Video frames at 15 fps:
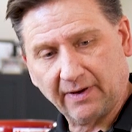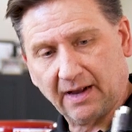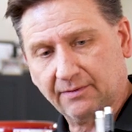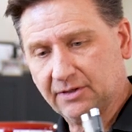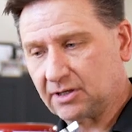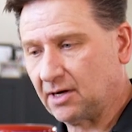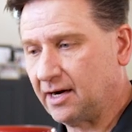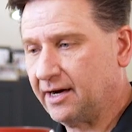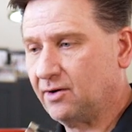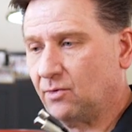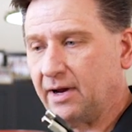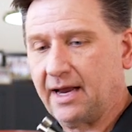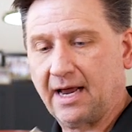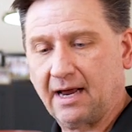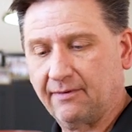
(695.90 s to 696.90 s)
valve side,
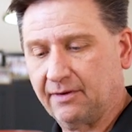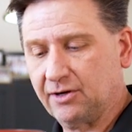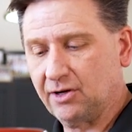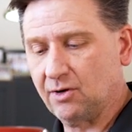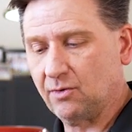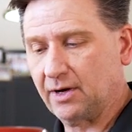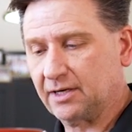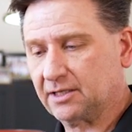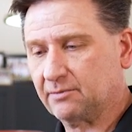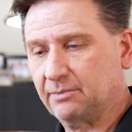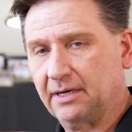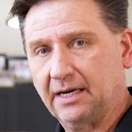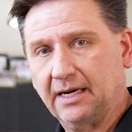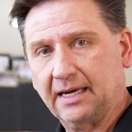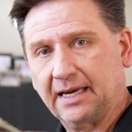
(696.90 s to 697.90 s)
we have a
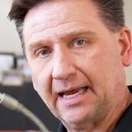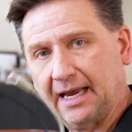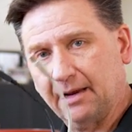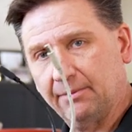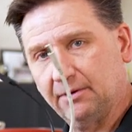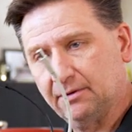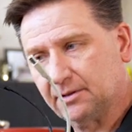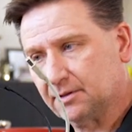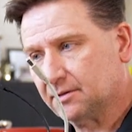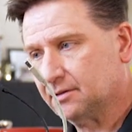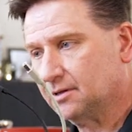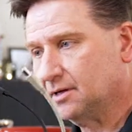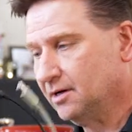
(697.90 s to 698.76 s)
USB cables.